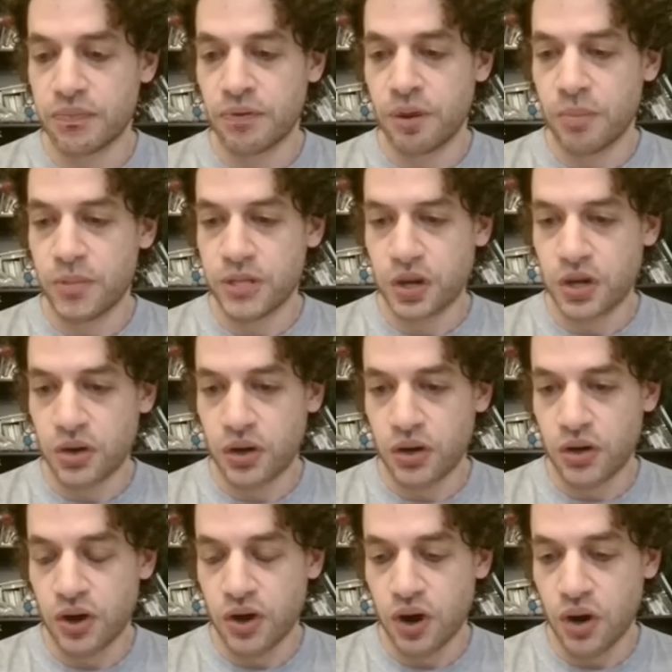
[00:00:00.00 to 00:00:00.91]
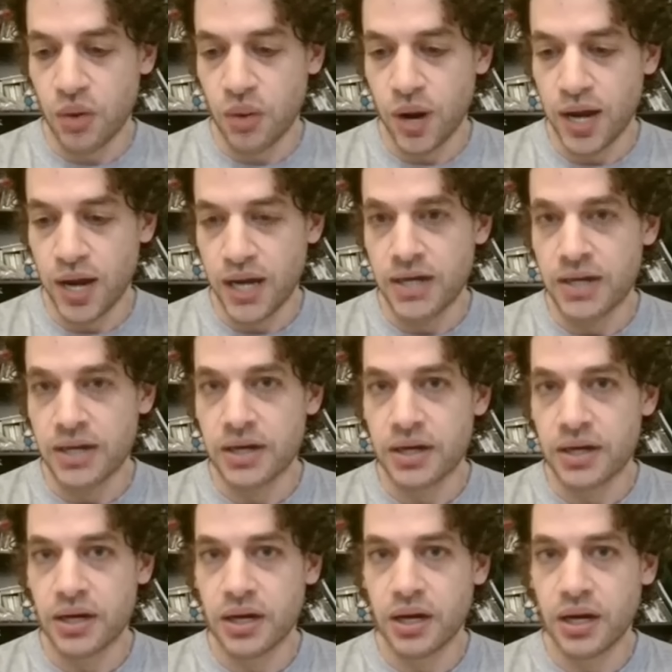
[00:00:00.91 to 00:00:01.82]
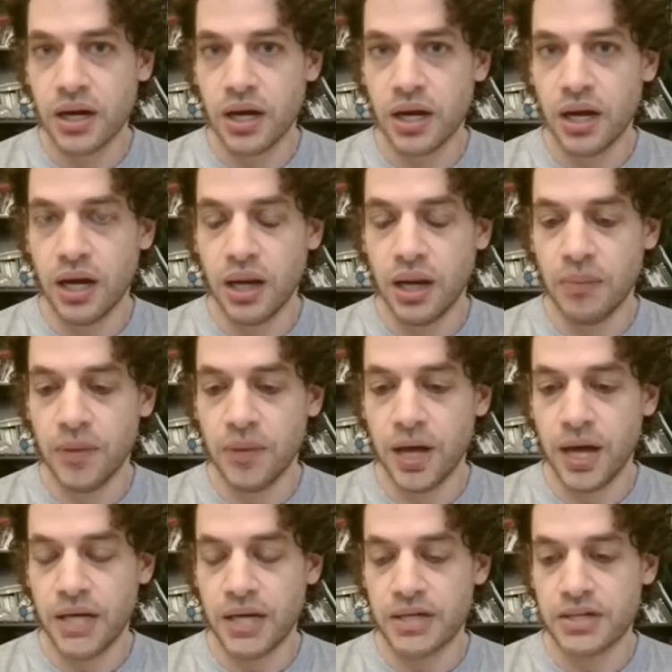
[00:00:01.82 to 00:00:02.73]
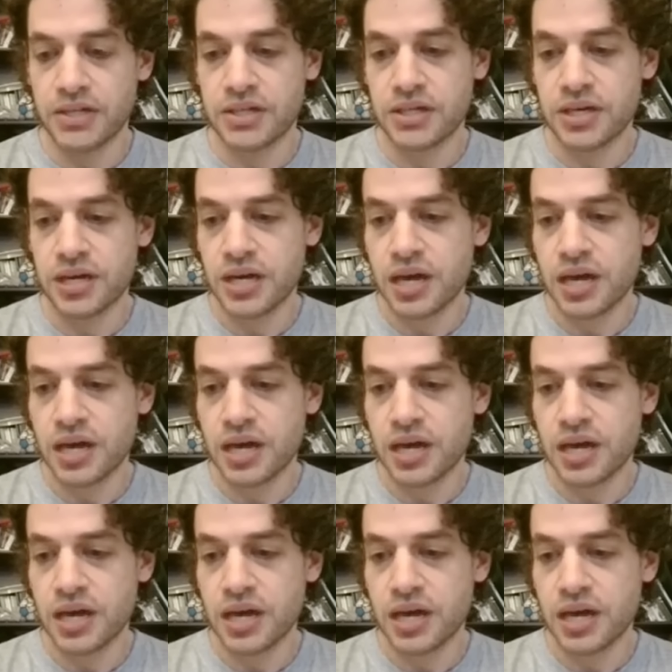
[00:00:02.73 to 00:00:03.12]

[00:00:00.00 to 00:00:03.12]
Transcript: problem is not going to go away. And